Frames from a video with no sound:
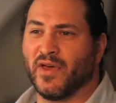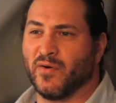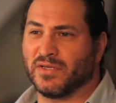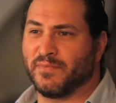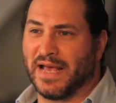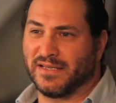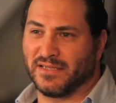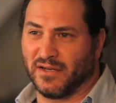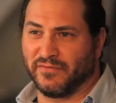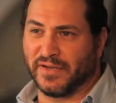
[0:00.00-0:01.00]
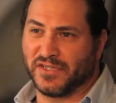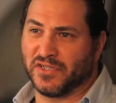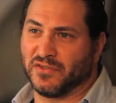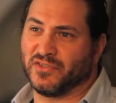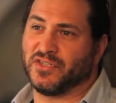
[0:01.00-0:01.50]
though it's based on a
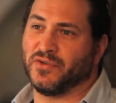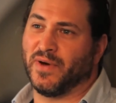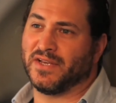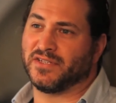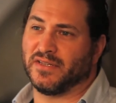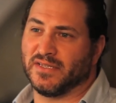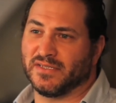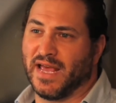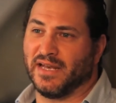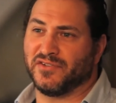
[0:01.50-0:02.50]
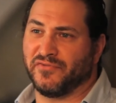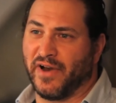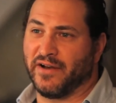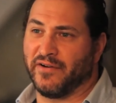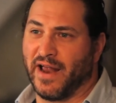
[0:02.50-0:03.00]
fictional situation, this Danish
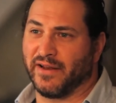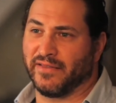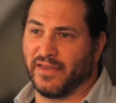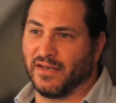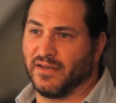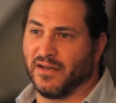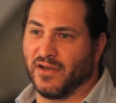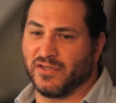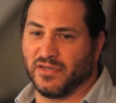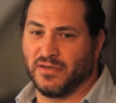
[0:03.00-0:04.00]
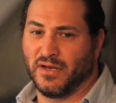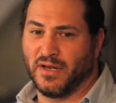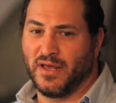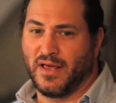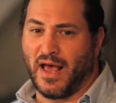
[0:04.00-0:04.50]
freighter out in the Indian Ocean,
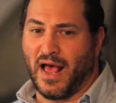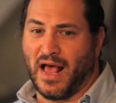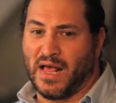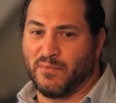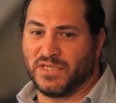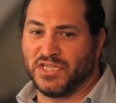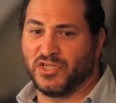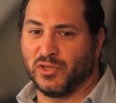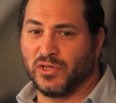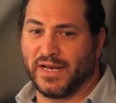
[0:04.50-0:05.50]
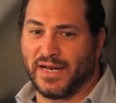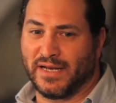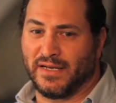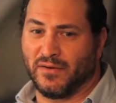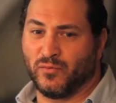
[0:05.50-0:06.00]
uh, did you look at
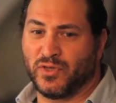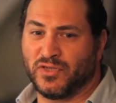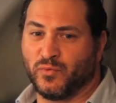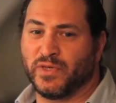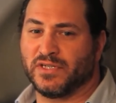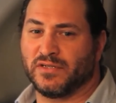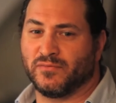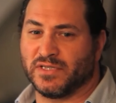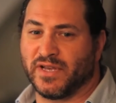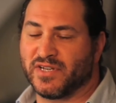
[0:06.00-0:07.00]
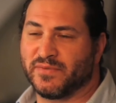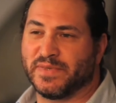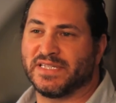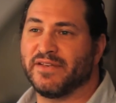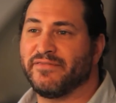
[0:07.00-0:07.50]
any, which, which, was there a
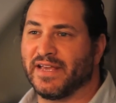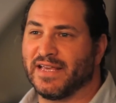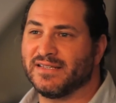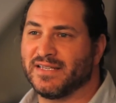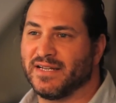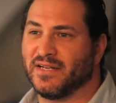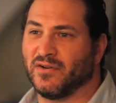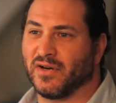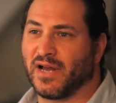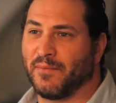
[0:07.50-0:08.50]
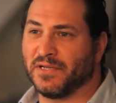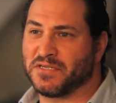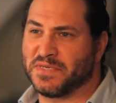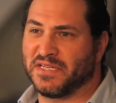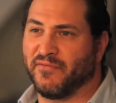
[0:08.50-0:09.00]
specific incident or a couple of
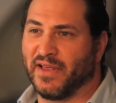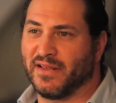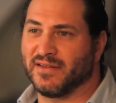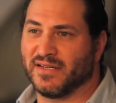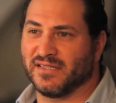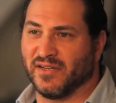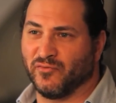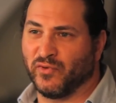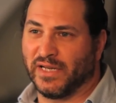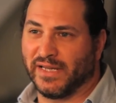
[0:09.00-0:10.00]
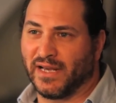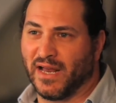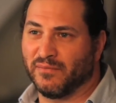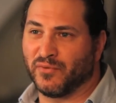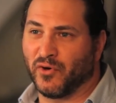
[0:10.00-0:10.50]
specific incidents that really
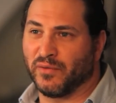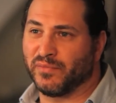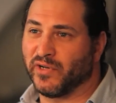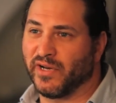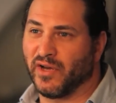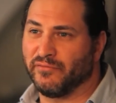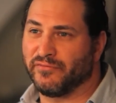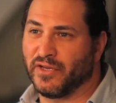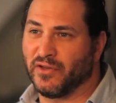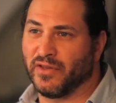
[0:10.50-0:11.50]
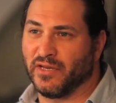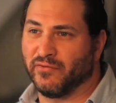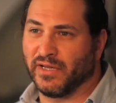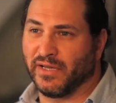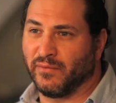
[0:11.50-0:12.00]
kind of brought the point home for you that
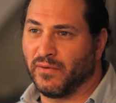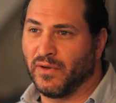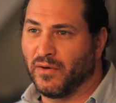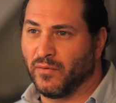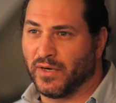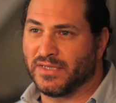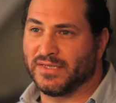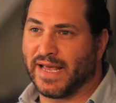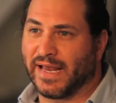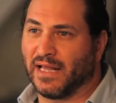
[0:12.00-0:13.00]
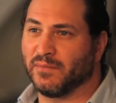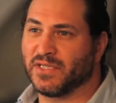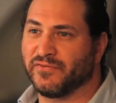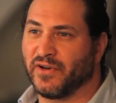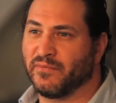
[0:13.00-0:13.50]
you really wanted to take
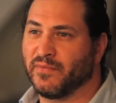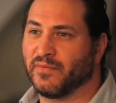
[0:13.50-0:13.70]
elements from?